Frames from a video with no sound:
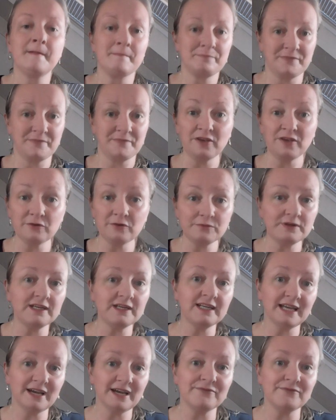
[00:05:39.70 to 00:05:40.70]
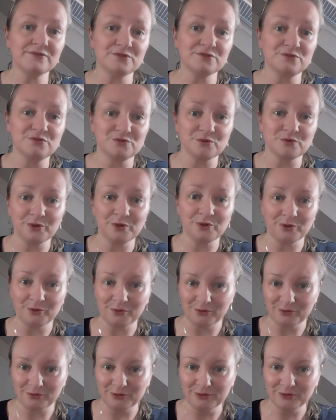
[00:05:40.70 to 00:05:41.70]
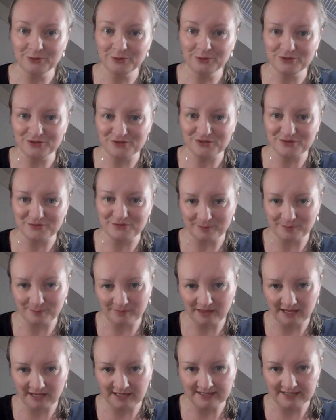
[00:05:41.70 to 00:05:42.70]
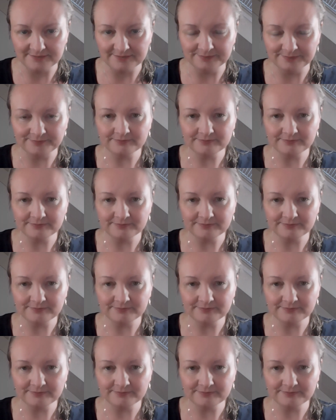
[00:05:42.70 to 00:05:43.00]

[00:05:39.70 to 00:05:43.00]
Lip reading: then you really have to draw your conclusions from that.